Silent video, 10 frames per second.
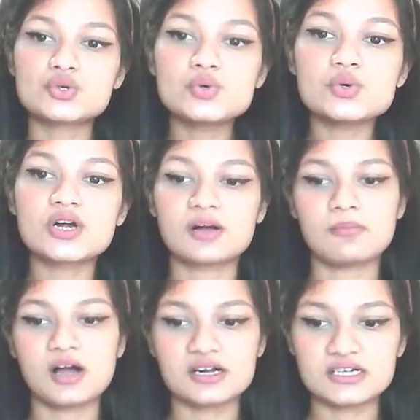to
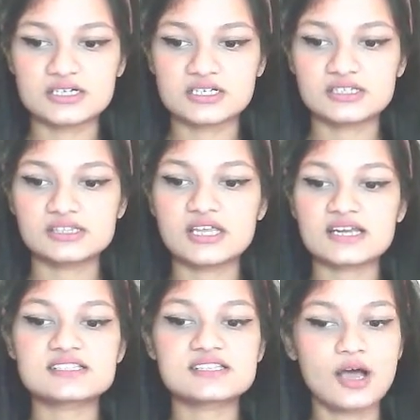command.
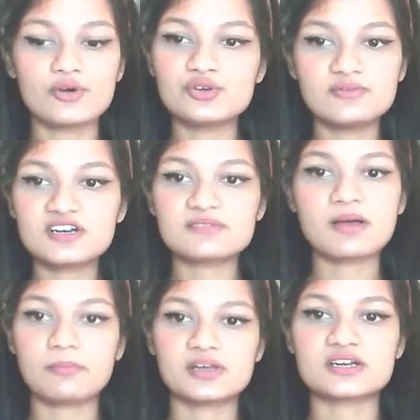That is how you will
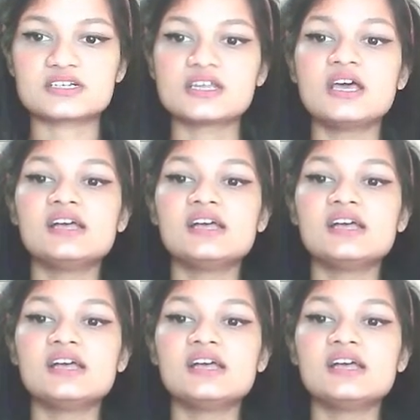remember it.